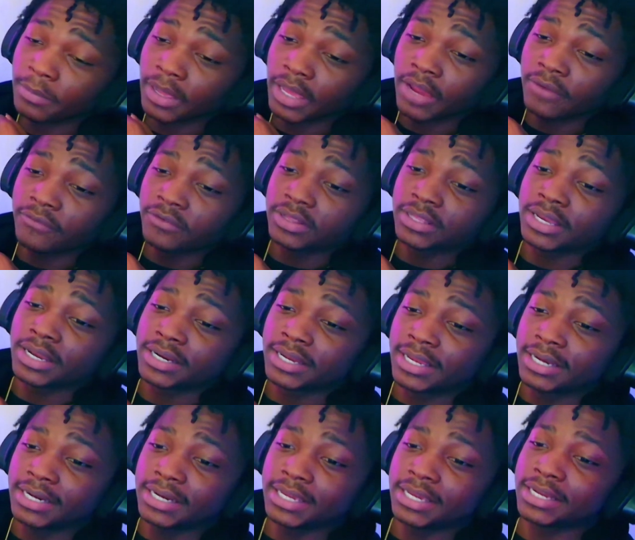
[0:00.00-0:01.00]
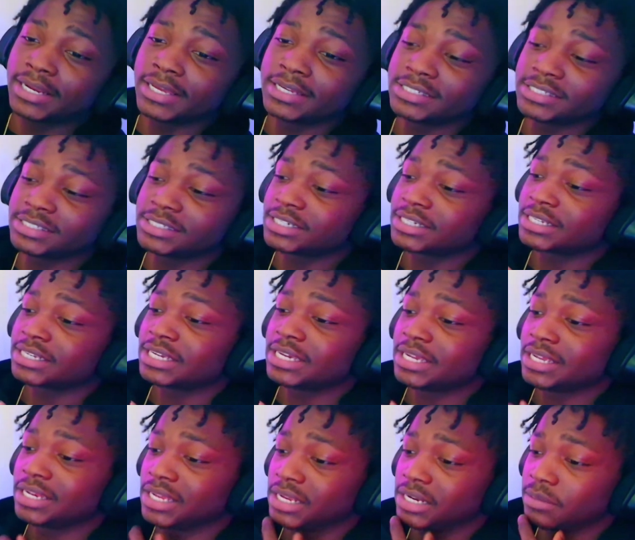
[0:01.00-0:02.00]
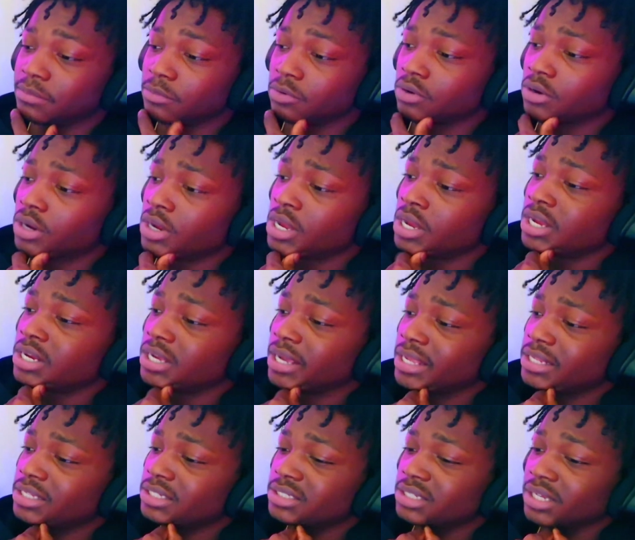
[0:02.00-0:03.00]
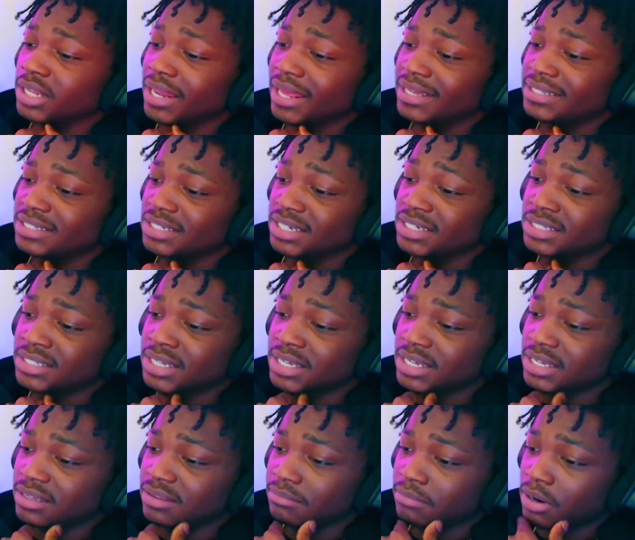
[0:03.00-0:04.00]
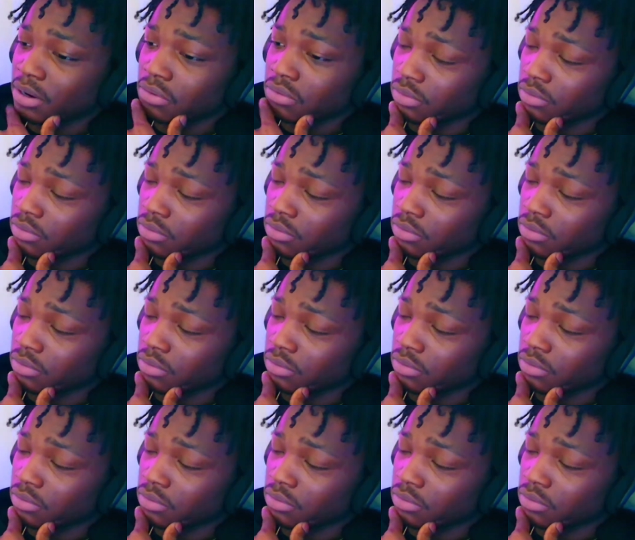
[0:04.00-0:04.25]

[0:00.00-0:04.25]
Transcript: everything they need, they should need any more. Ain't this like 16, bro?